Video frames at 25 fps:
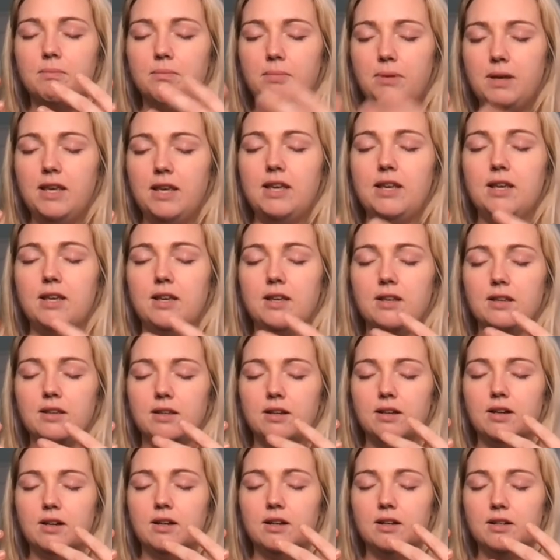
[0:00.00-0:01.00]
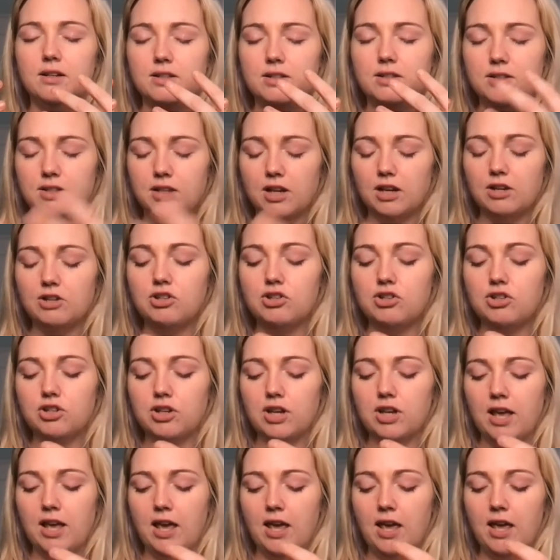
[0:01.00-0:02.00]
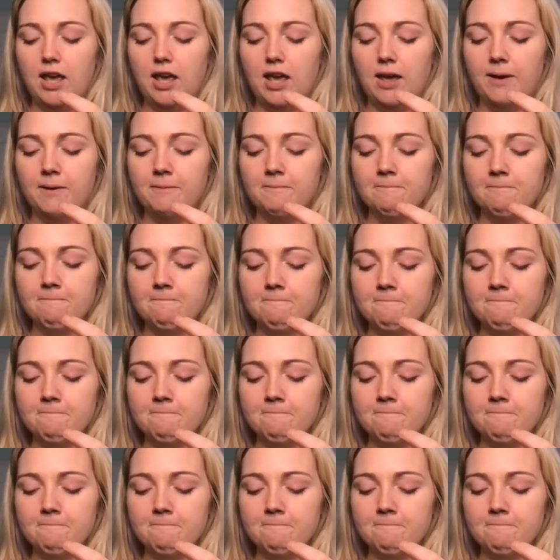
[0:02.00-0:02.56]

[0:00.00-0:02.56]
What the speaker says: be such a